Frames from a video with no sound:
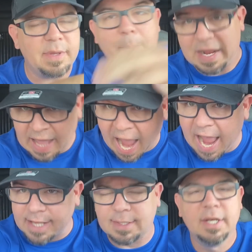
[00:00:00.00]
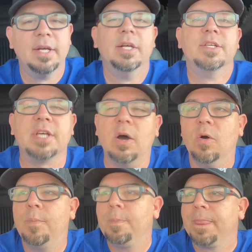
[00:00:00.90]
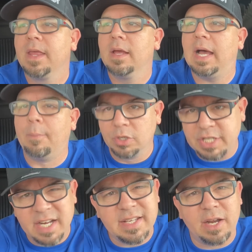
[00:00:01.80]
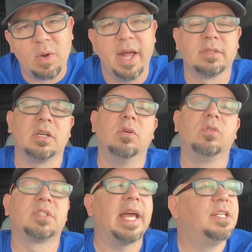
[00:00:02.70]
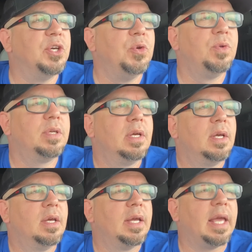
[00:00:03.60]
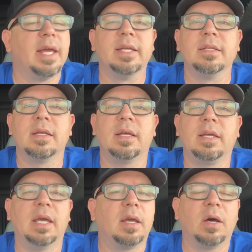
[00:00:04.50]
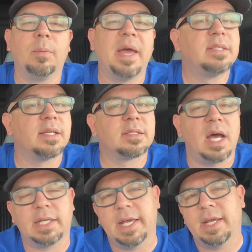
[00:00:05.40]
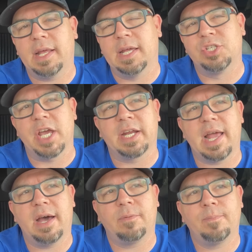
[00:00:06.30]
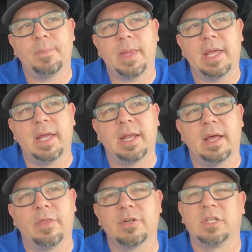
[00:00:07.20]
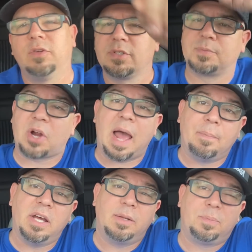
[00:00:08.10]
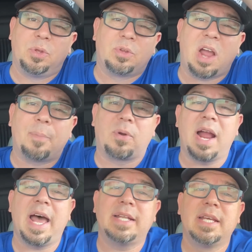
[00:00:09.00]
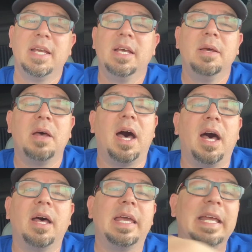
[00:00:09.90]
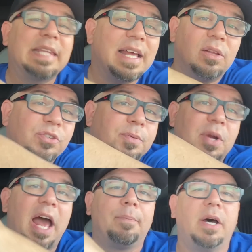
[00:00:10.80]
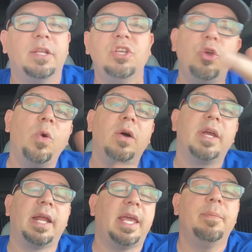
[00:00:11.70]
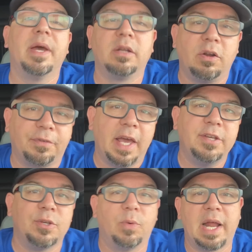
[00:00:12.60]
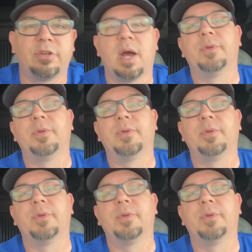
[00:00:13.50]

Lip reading: me get back to hats. So I'm gonna change that around. So stay tuned and go to MakeCents.net and check it out. And there's a little subscribe button to the top right. Hit that little subscribe button. You will get an email notification when I drop a